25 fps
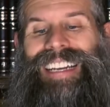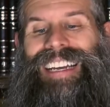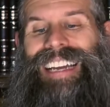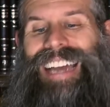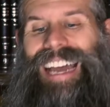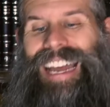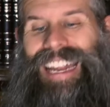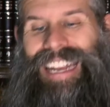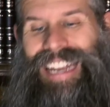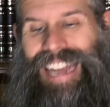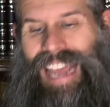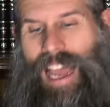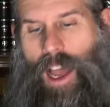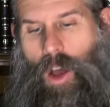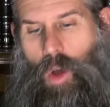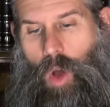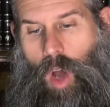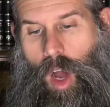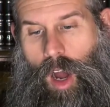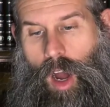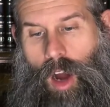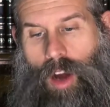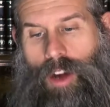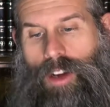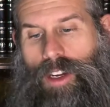And now
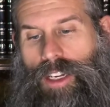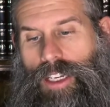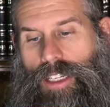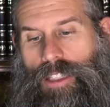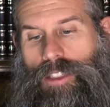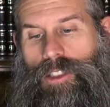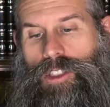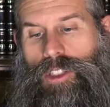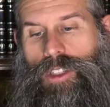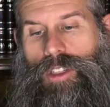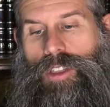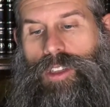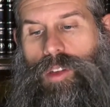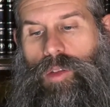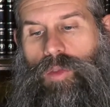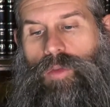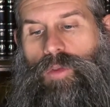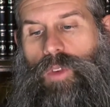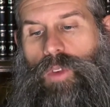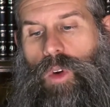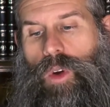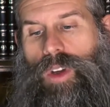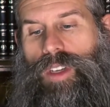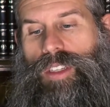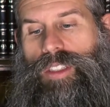hearken to the
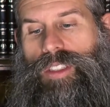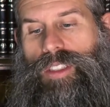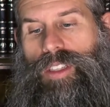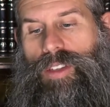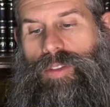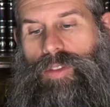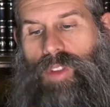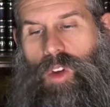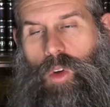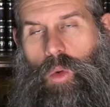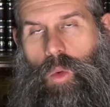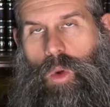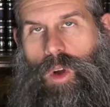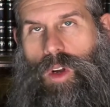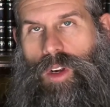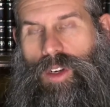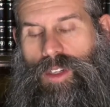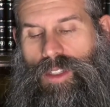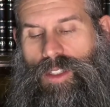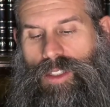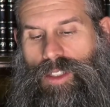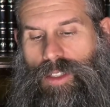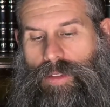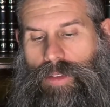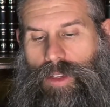voice of the words of